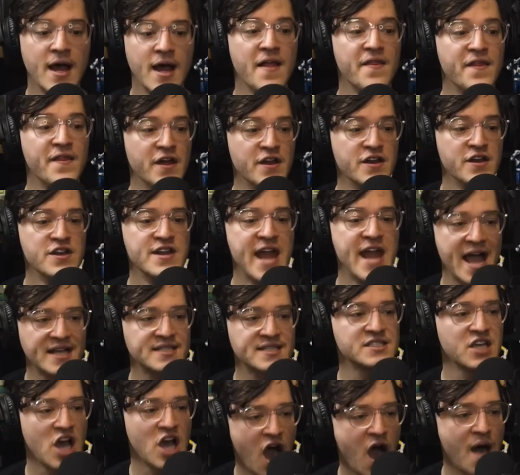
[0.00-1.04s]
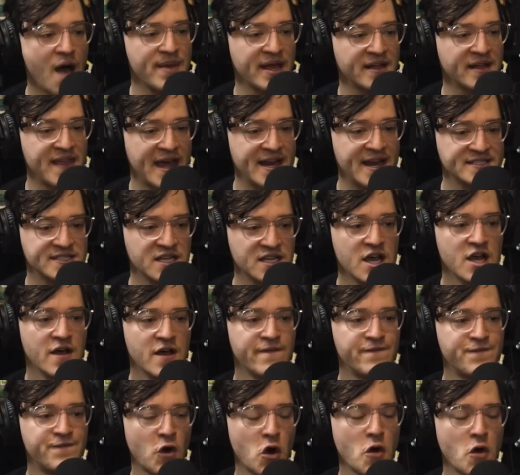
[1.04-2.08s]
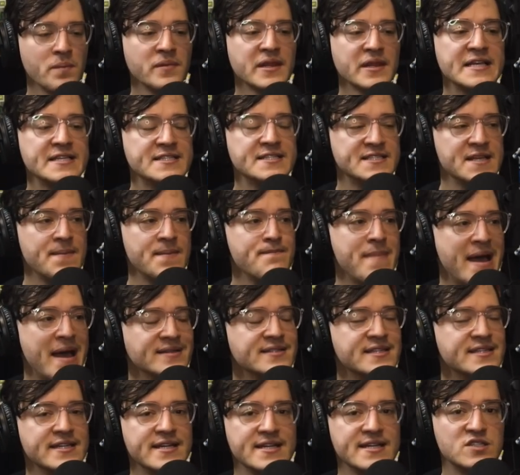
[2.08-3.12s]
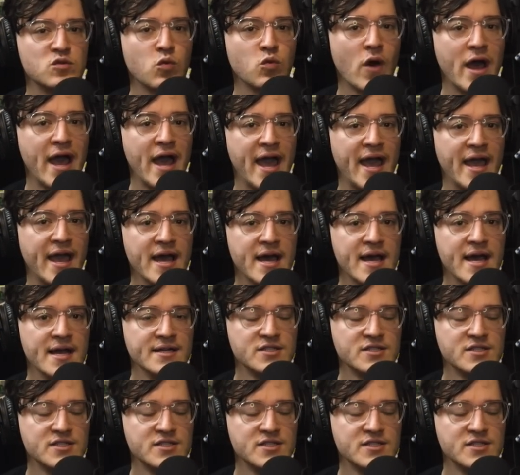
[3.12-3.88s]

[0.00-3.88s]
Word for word: the next comic that has firmly cemented its way